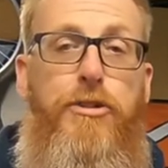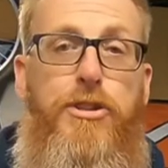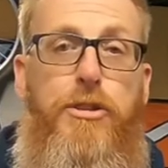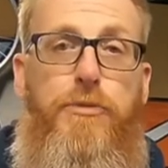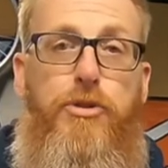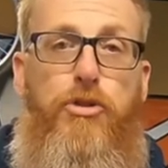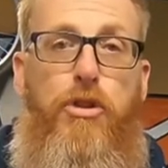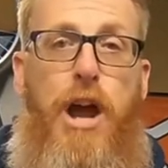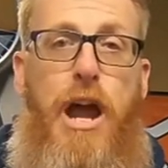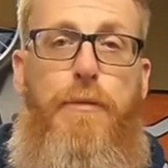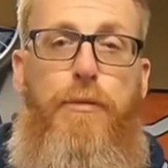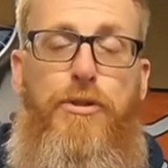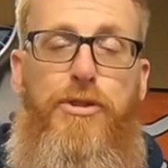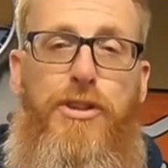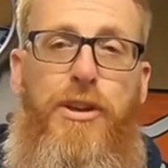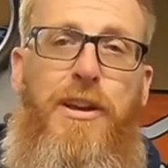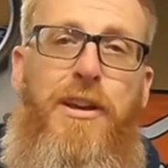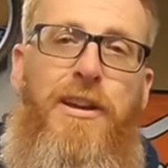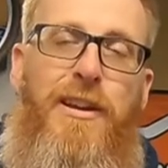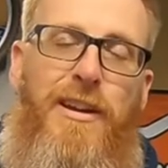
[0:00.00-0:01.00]
subscribers
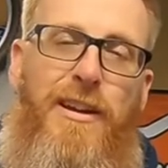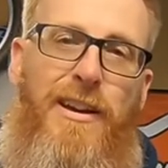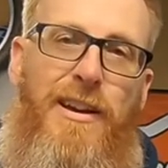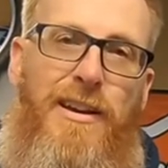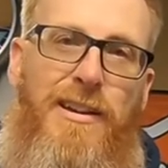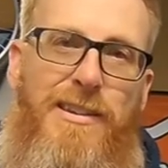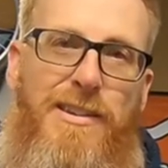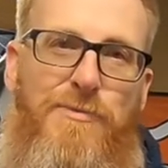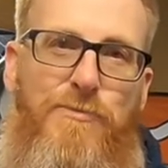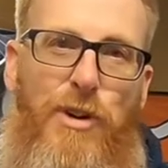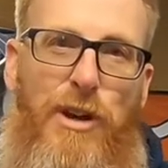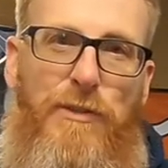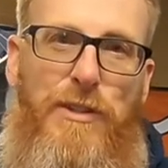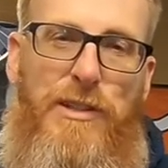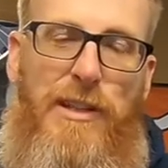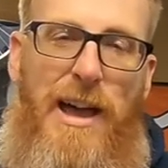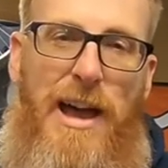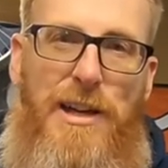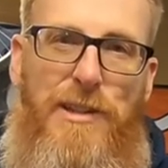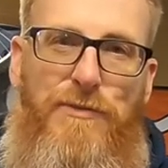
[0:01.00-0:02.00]
uh, in one of his
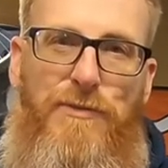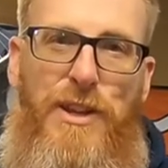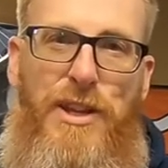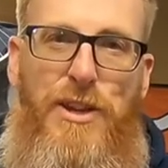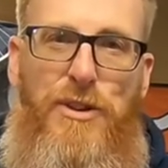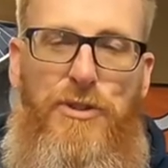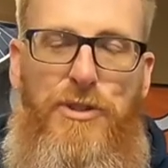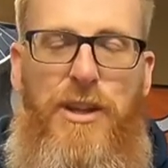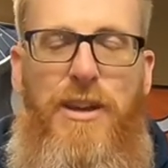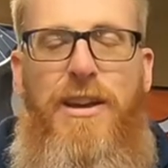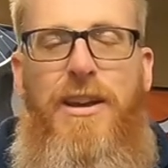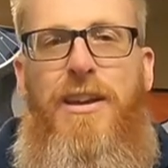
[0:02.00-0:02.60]
last videos